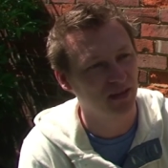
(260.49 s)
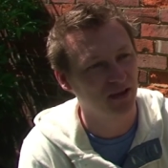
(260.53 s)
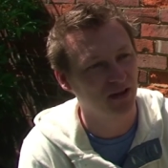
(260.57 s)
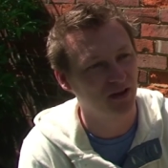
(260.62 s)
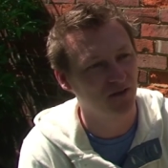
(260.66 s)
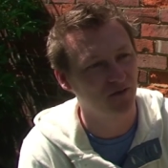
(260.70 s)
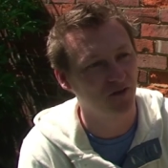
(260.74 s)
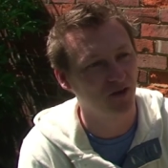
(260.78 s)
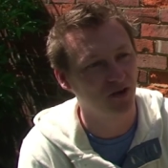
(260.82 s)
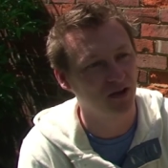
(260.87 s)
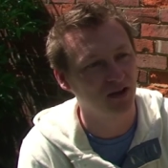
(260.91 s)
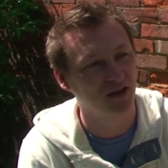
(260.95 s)

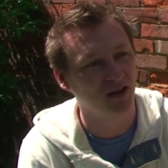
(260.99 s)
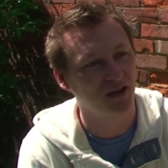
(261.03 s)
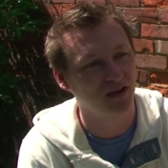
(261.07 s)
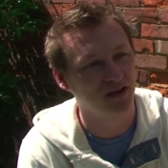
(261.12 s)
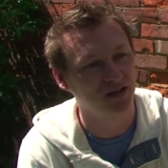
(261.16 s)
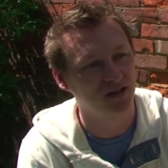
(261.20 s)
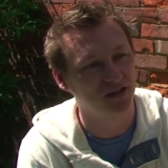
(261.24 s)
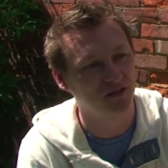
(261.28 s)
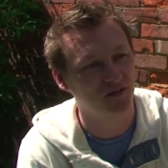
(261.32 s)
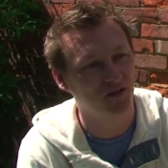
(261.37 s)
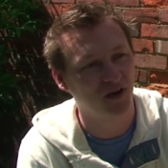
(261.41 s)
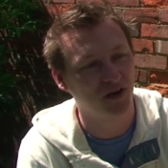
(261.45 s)
I'm very
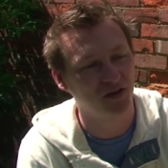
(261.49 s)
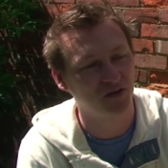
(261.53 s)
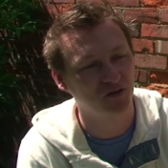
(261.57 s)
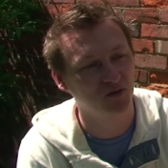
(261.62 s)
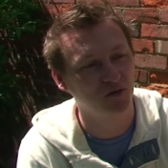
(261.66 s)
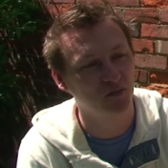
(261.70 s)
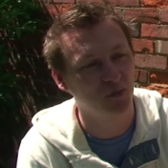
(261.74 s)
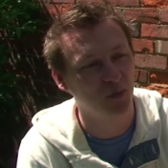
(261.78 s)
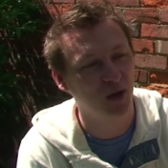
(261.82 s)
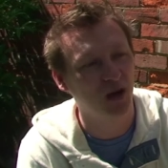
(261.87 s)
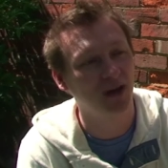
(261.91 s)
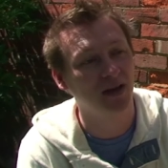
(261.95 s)
likely to find
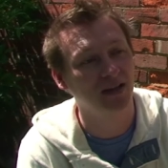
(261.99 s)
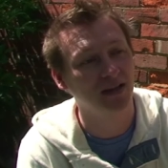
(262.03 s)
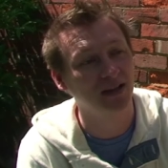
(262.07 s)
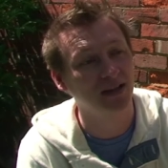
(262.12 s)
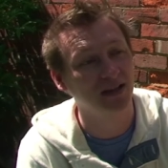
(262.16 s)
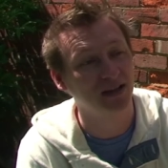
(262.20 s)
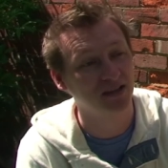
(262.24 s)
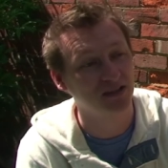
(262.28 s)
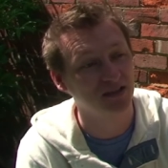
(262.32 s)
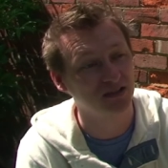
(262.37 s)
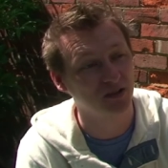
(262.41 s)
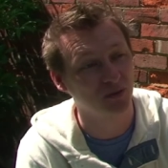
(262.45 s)
all my
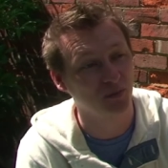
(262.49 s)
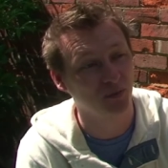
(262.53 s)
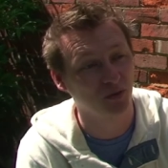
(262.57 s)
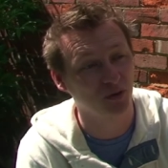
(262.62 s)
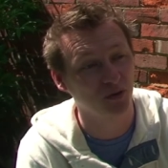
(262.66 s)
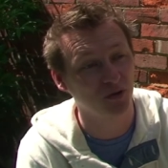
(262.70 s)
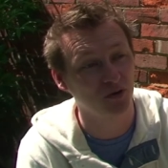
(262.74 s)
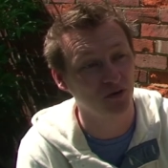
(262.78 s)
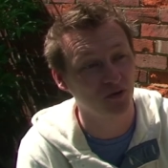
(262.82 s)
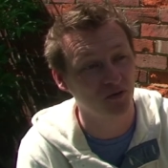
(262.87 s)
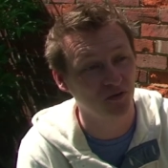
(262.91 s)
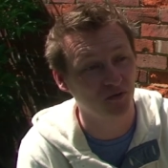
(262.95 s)
links that
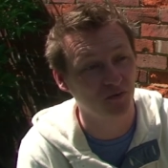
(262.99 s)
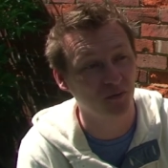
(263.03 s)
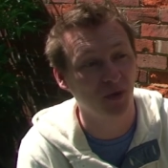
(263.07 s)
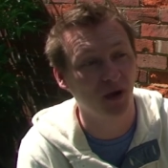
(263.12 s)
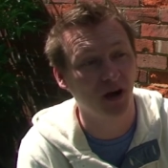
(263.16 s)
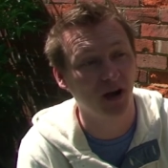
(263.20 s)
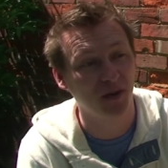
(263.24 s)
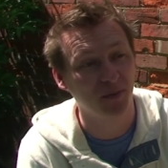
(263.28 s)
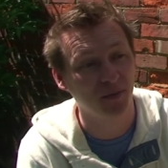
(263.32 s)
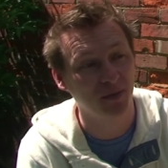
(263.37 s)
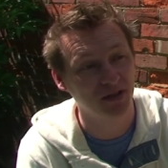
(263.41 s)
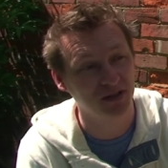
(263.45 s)
prove
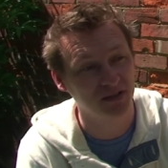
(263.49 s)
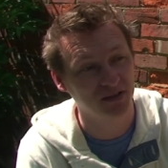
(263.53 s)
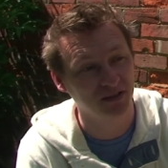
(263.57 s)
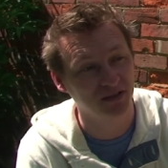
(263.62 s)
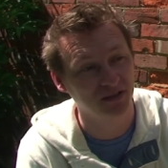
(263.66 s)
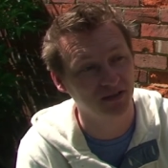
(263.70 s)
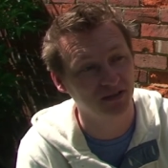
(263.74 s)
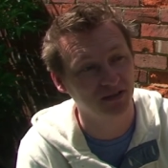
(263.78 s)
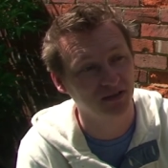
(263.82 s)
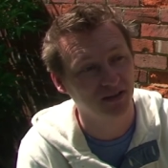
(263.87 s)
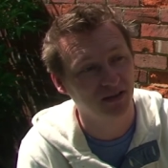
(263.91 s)
my opinion.